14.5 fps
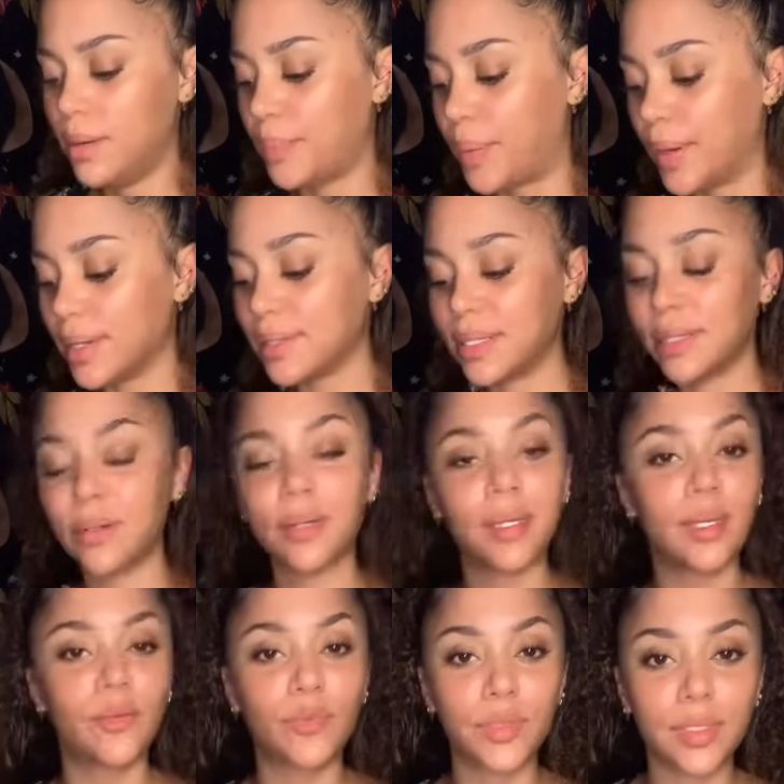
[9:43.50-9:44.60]
but literally
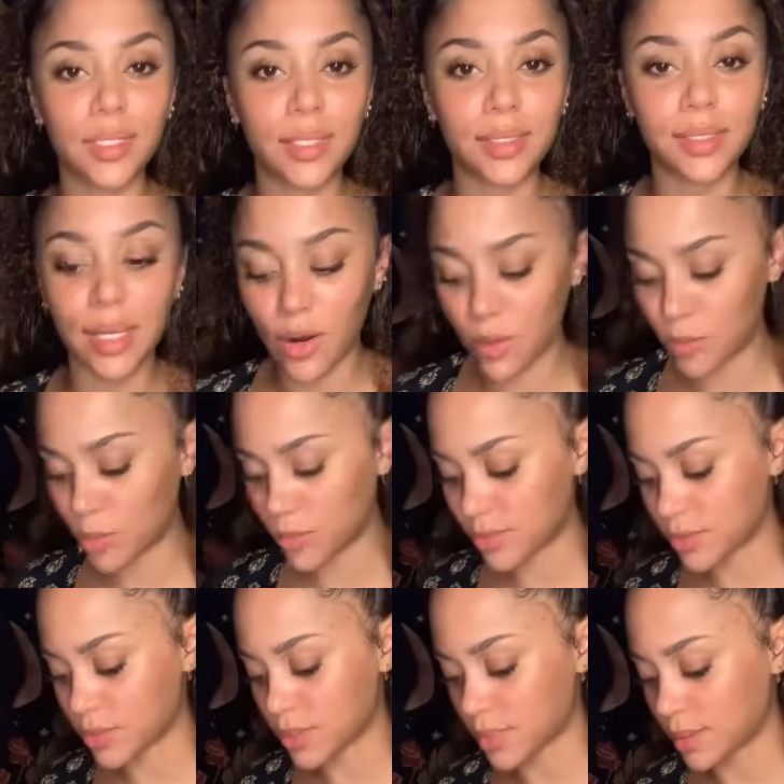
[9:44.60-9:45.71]
it feels like a tower moment
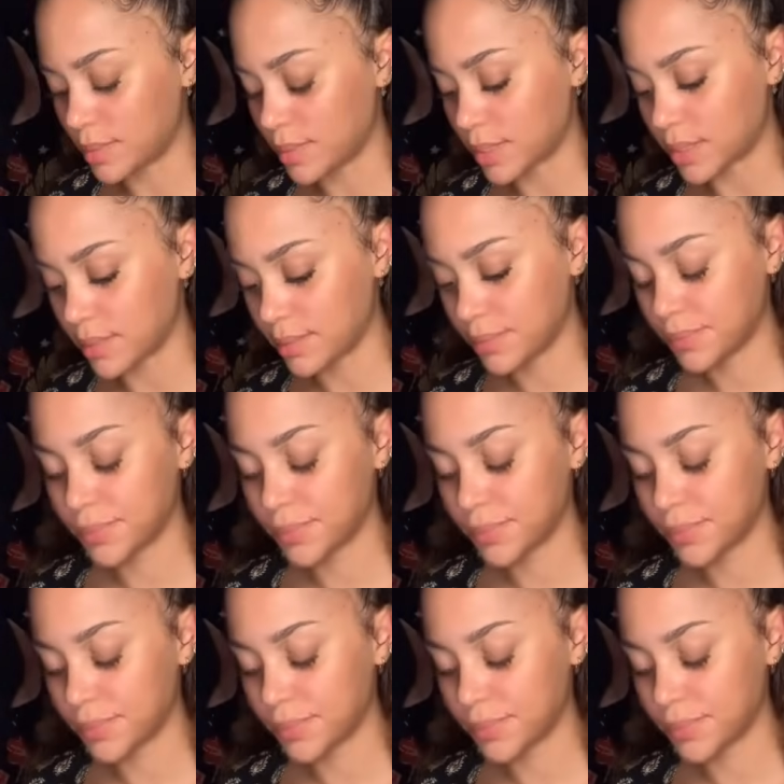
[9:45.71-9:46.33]
for somebody.